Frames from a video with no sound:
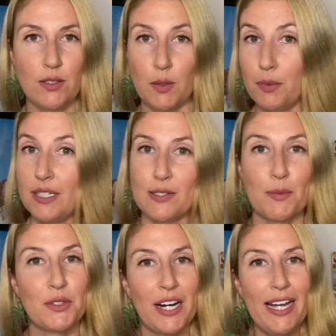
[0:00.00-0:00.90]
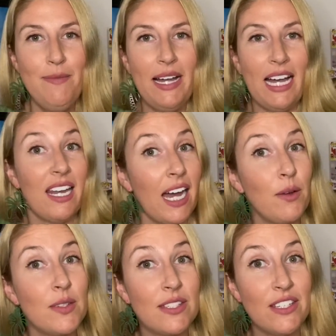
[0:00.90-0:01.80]
So please subscribe, and I
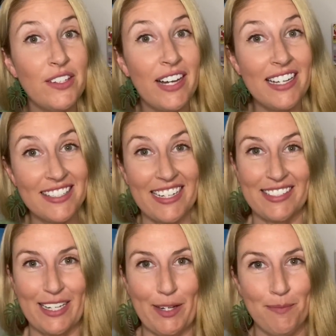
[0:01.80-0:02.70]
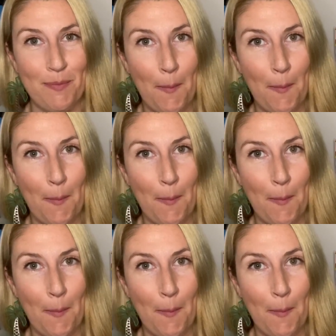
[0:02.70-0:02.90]
will see you guys next time.